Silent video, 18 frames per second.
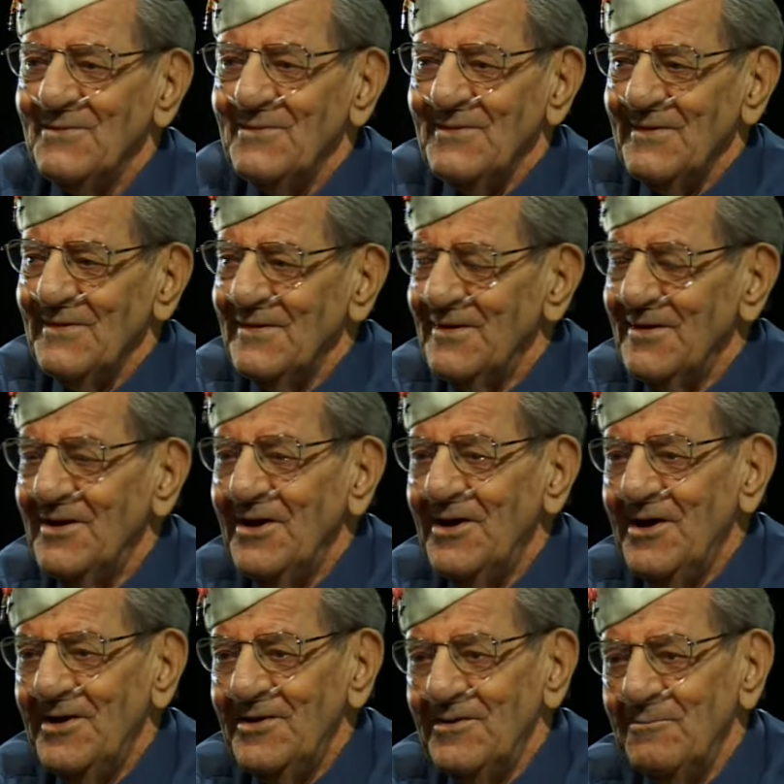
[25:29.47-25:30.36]
And
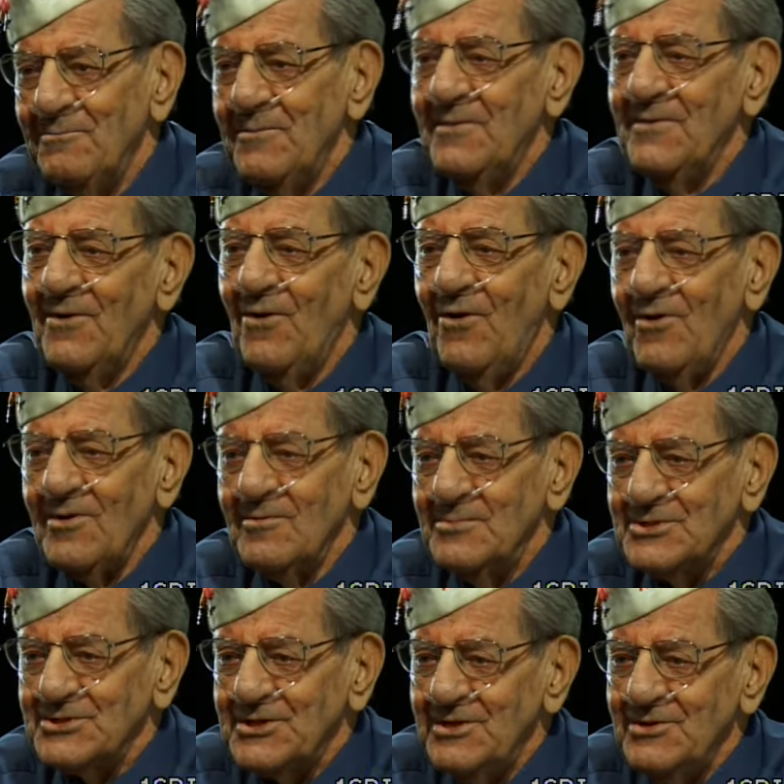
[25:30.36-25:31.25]
all the mosquitoes
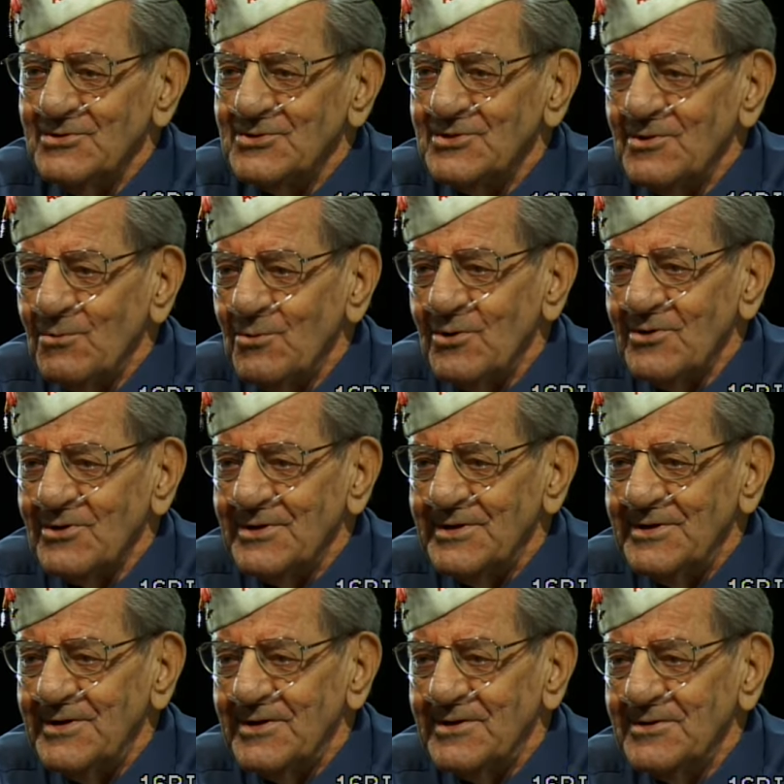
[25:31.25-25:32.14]
in the world in there, he's